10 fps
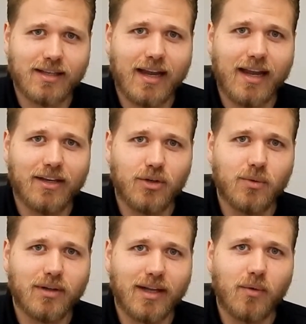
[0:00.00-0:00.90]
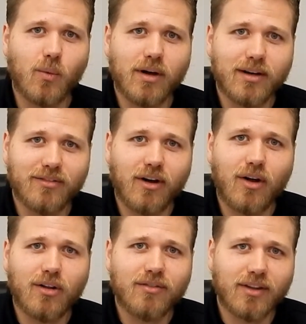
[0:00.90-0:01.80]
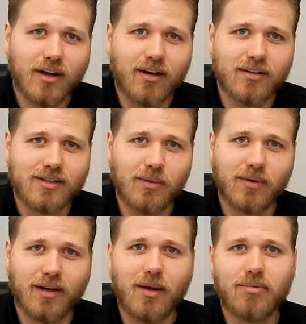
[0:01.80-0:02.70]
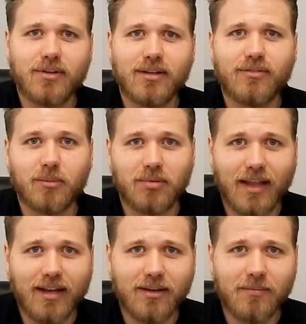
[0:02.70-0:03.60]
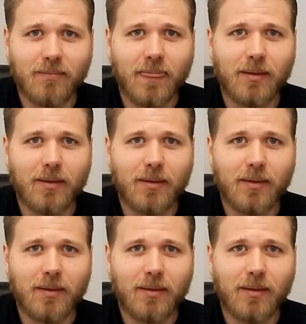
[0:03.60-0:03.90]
and you will get one of all of the cards that were not printed for Platinum,